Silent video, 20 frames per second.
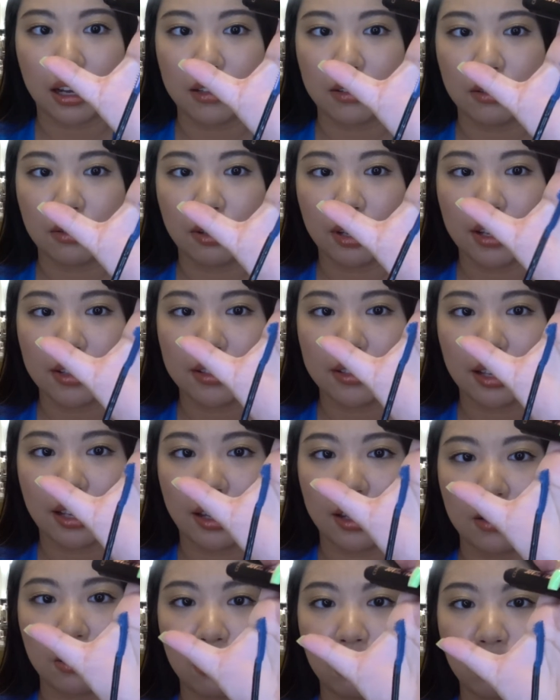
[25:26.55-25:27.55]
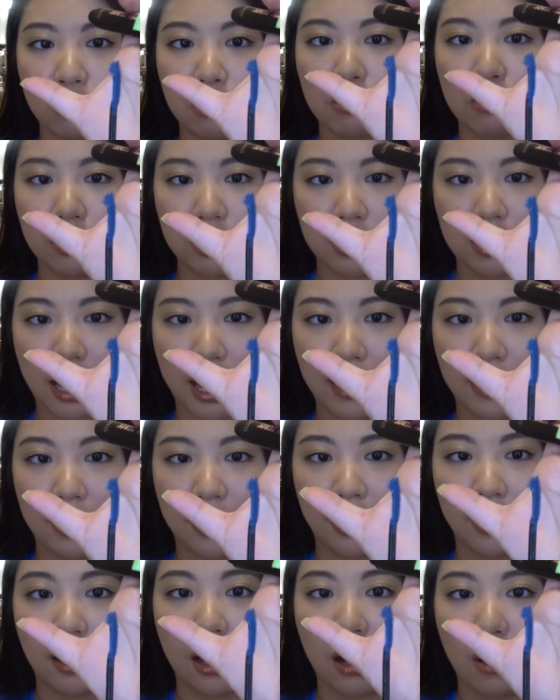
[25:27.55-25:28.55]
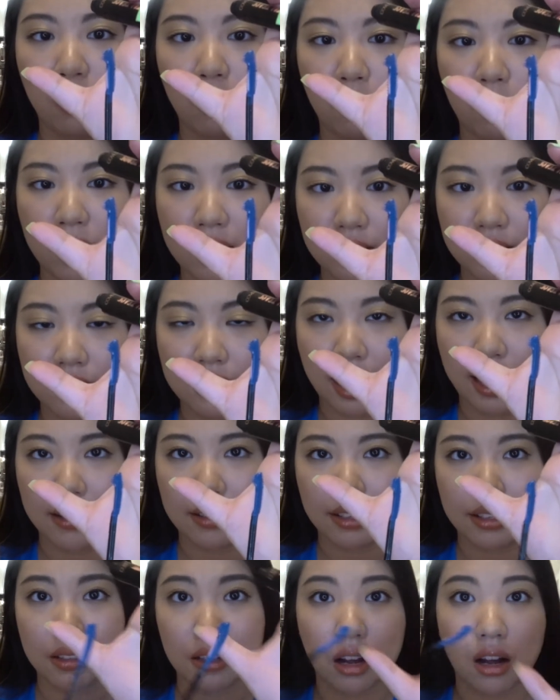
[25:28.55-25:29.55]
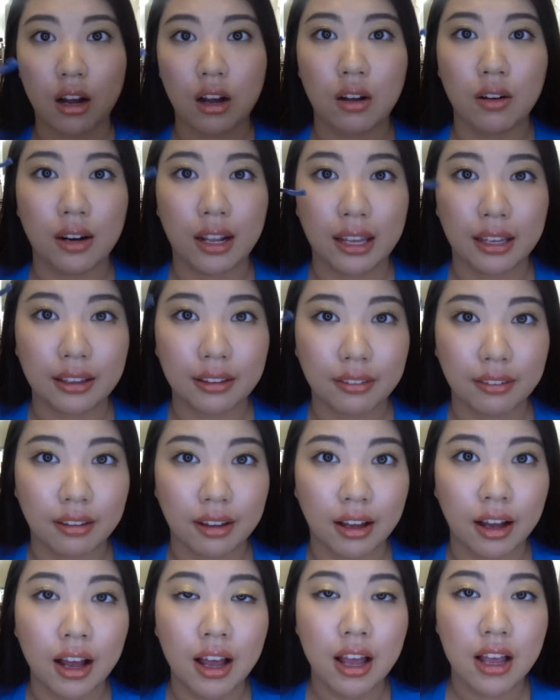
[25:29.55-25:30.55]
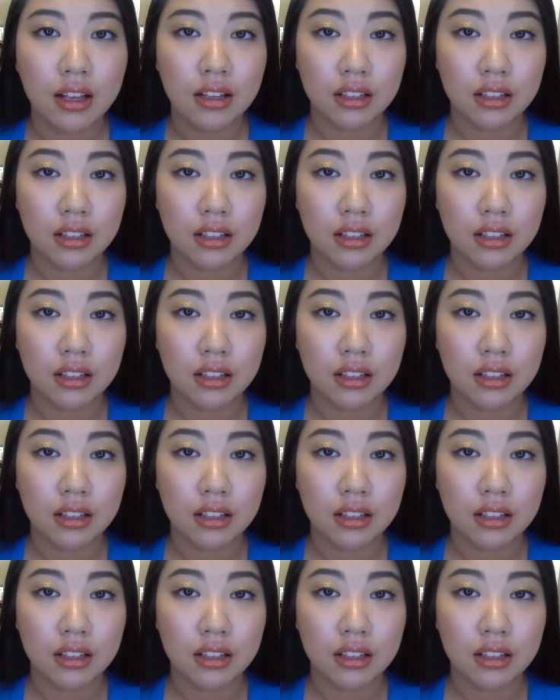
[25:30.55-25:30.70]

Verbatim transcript: as you can see it's two-sided like on one side it's all like the